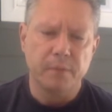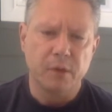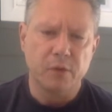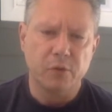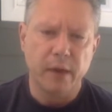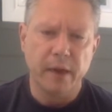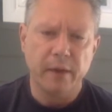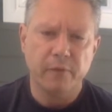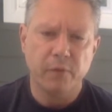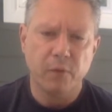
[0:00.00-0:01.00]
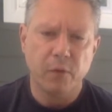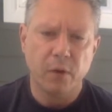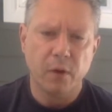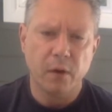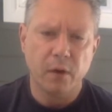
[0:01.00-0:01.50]
training
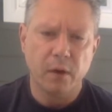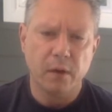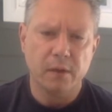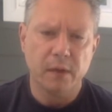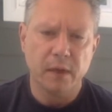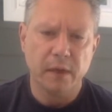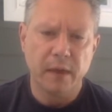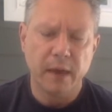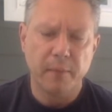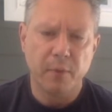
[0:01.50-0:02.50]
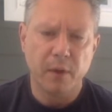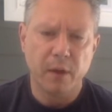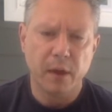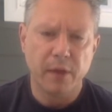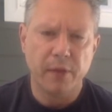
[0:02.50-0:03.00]
for
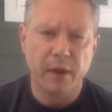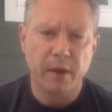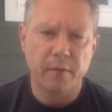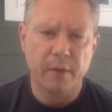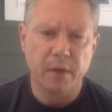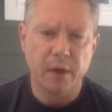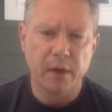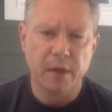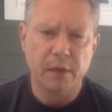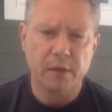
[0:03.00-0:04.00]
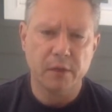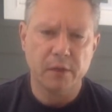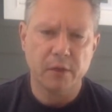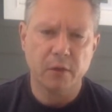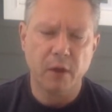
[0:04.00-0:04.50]
Keppra, I thought it'd be a good idea to
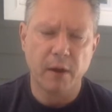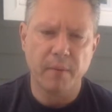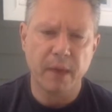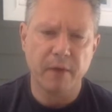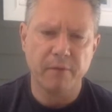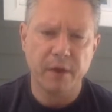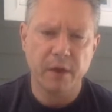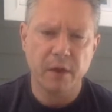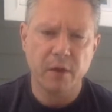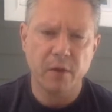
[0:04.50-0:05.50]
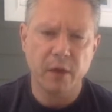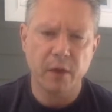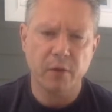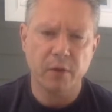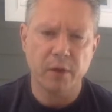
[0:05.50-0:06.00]
just kind of make a video that
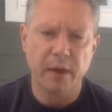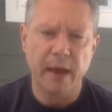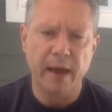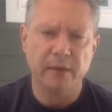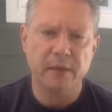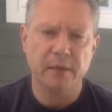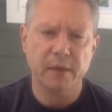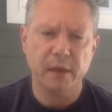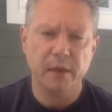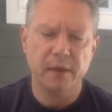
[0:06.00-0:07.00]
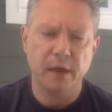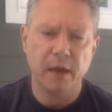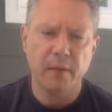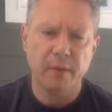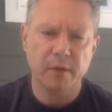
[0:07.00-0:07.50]
you could access at any
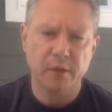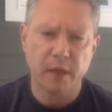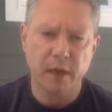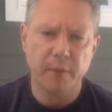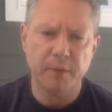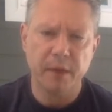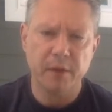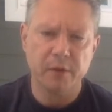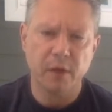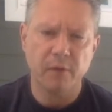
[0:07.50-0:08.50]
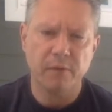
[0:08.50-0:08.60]
time and just kind of update yourself